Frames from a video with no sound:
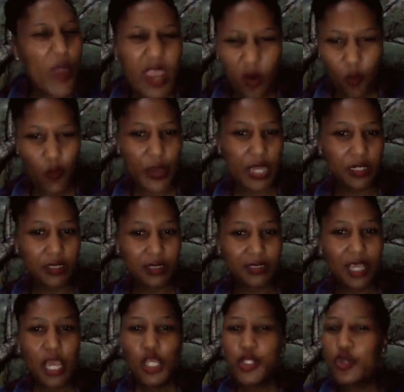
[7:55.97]
wins.
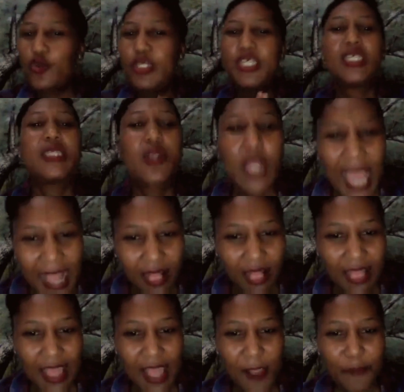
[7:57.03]
So you just get
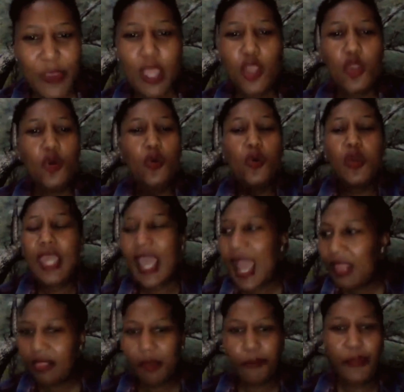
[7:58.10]
them, you look at
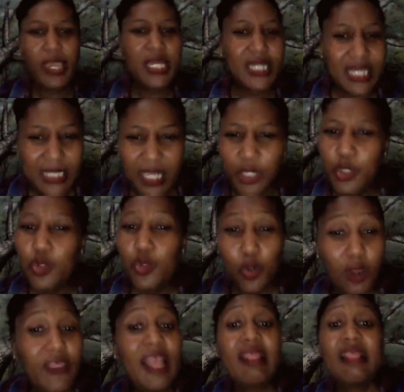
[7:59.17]
the pictures that you know
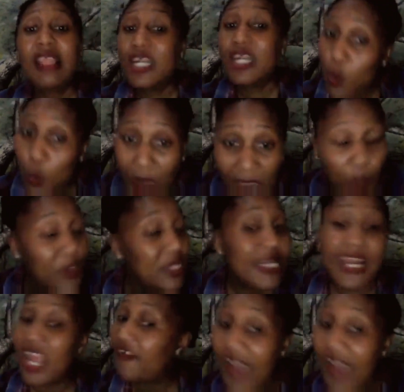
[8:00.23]
that this one will never